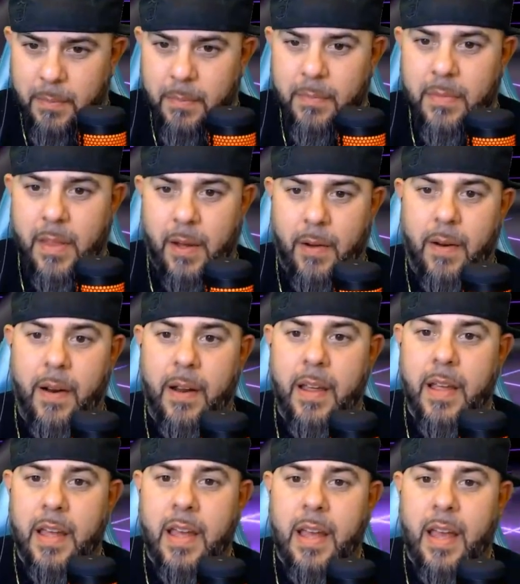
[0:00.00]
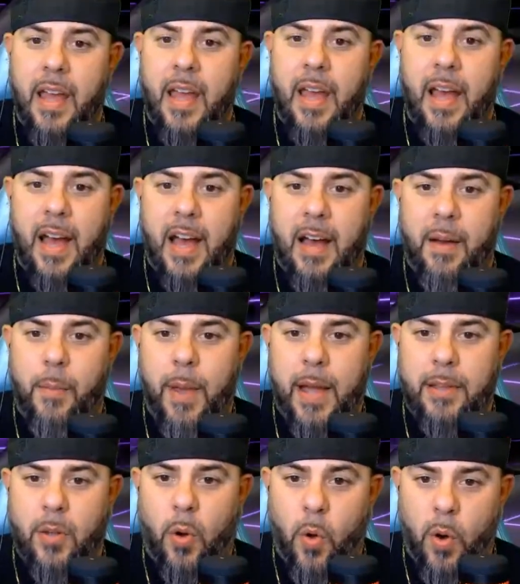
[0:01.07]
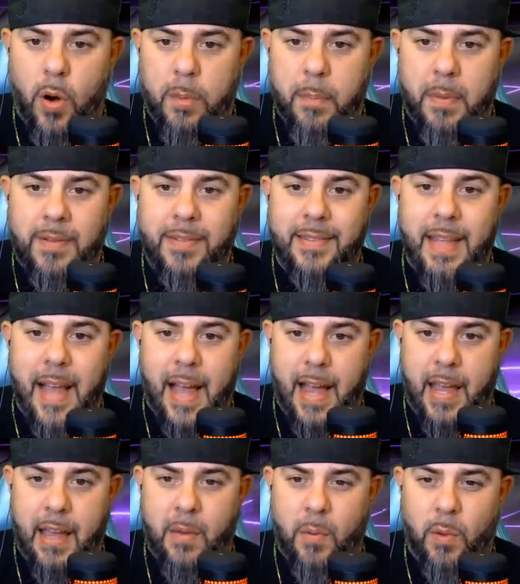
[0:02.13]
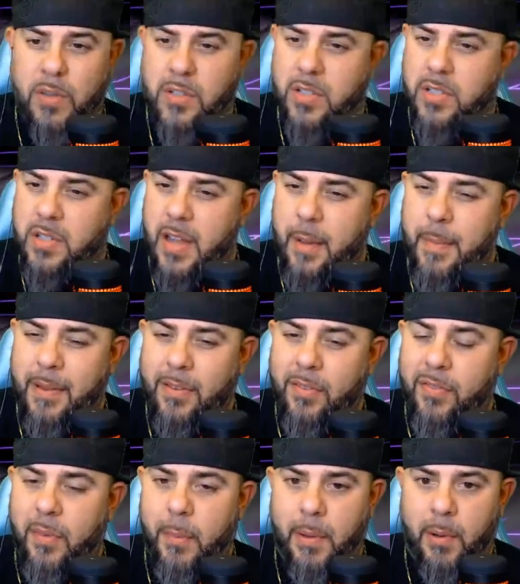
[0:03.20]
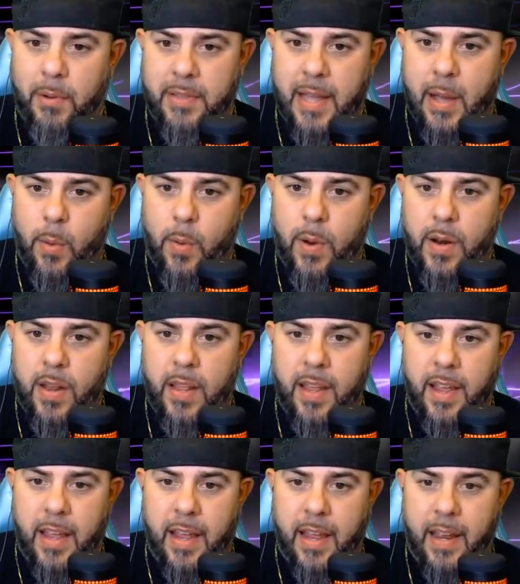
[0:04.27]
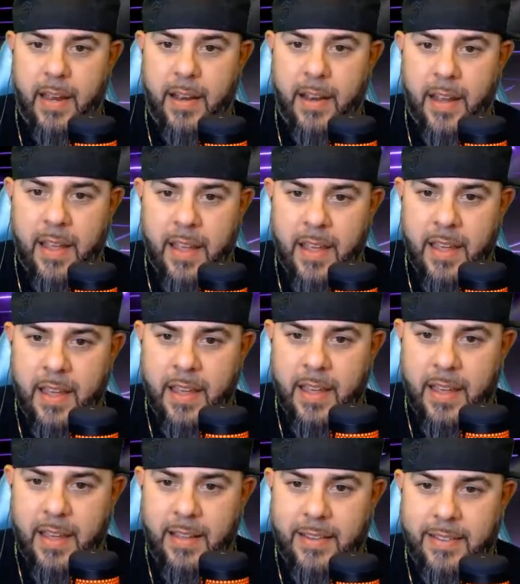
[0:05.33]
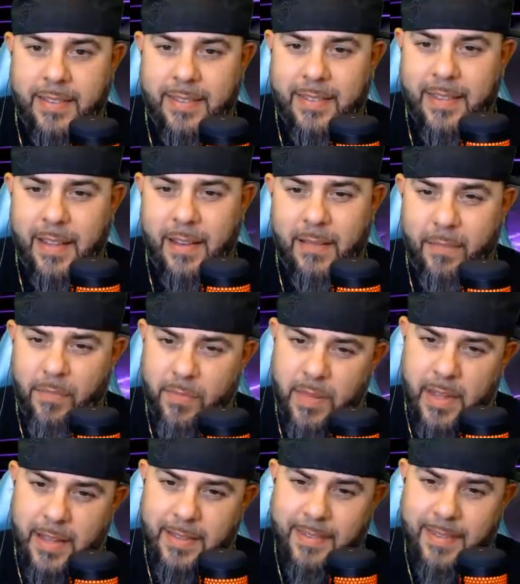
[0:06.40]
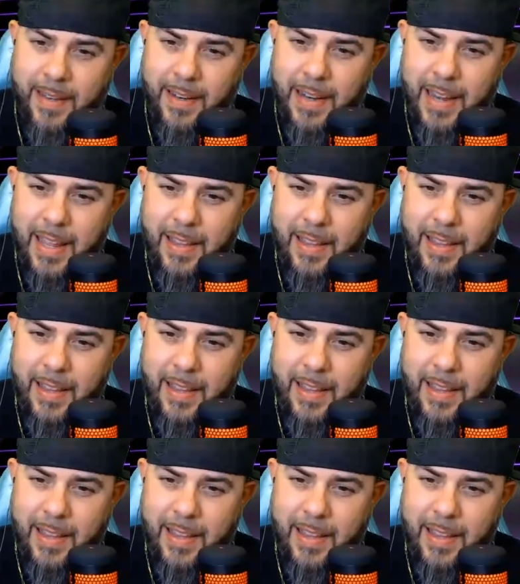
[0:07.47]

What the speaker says: All right. We had Orc Must Die, which I'm not too familiar with that one, and Insanely